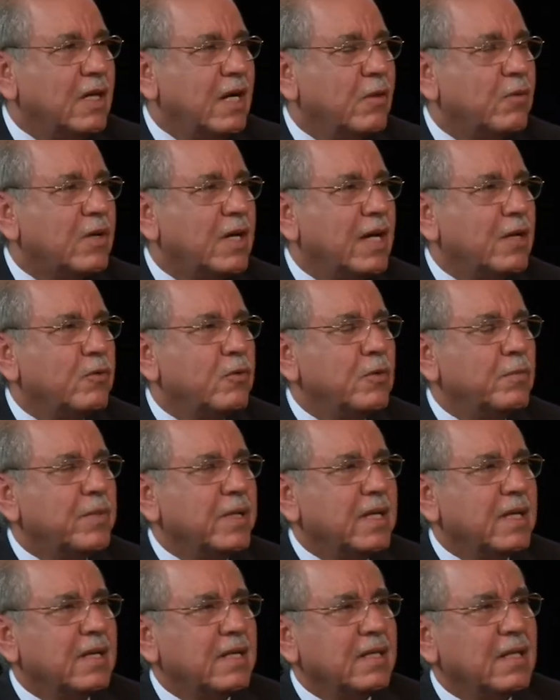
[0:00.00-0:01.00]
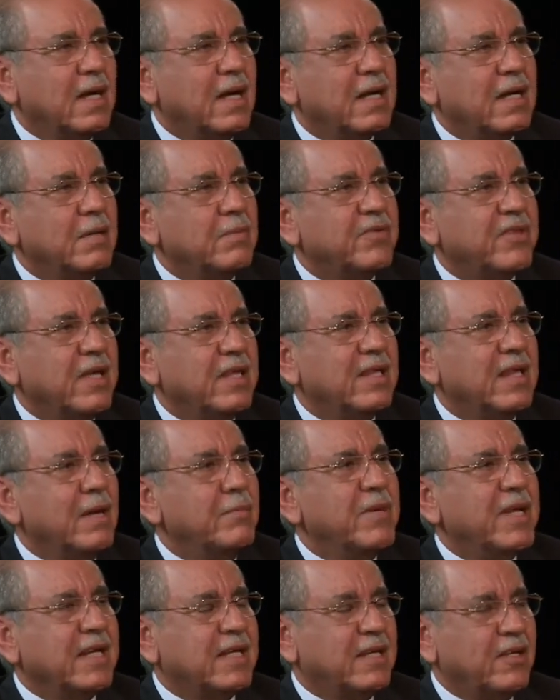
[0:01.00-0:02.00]
how can we bring the yeah, Arabs how, and the
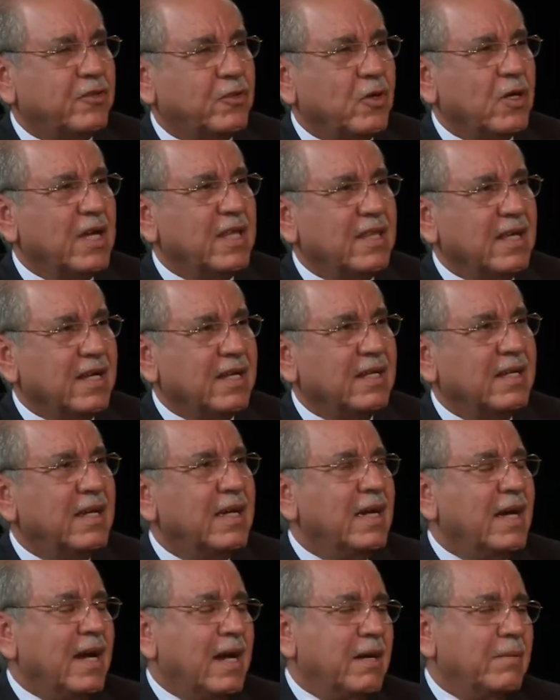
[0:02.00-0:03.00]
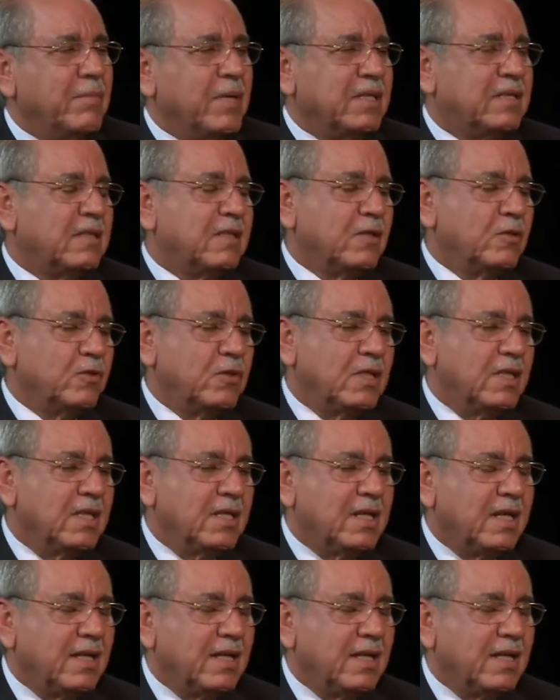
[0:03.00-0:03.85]
American together. How? But you didn't